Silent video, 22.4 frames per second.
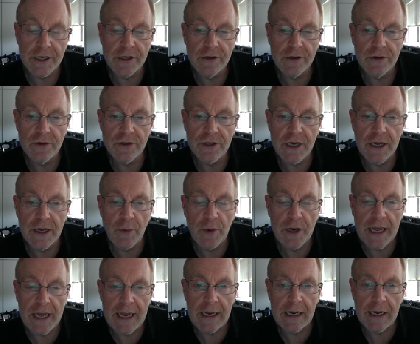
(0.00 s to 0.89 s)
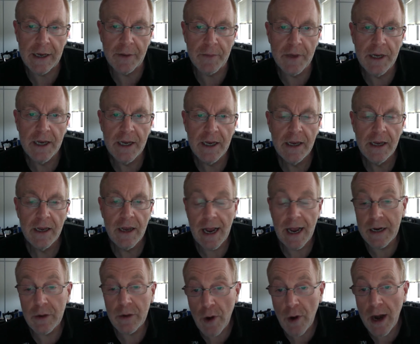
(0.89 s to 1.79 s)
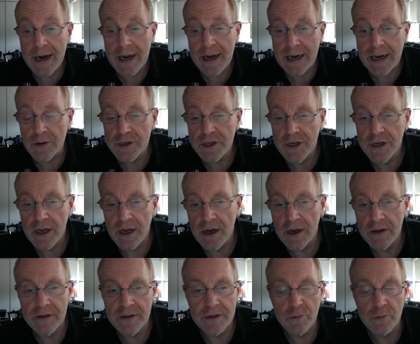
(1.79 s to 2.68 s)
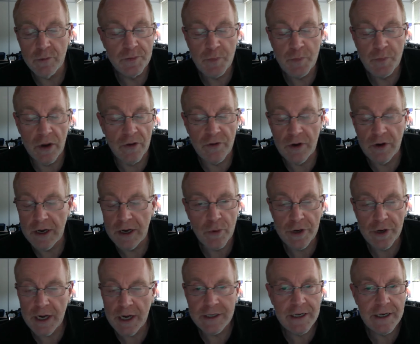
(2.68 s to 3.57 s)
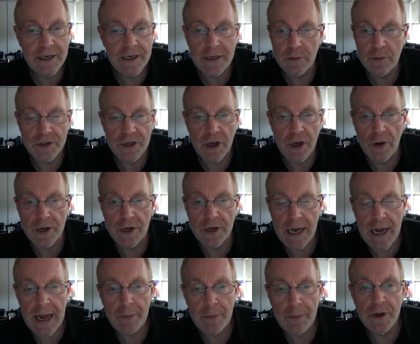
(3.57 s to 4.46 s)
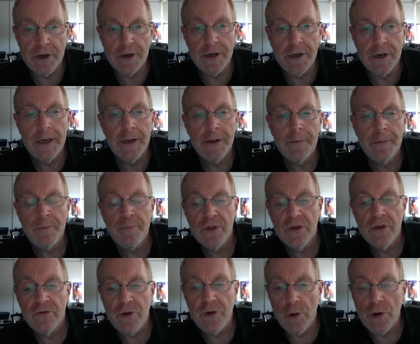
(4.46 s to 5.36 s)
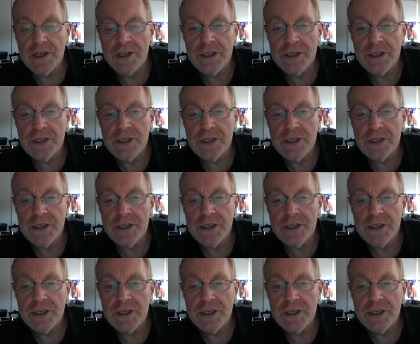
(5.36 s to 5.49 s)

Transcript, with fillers: used liquid helium, and it ran out. Uh, it was perfectly predicted, it was going to happen very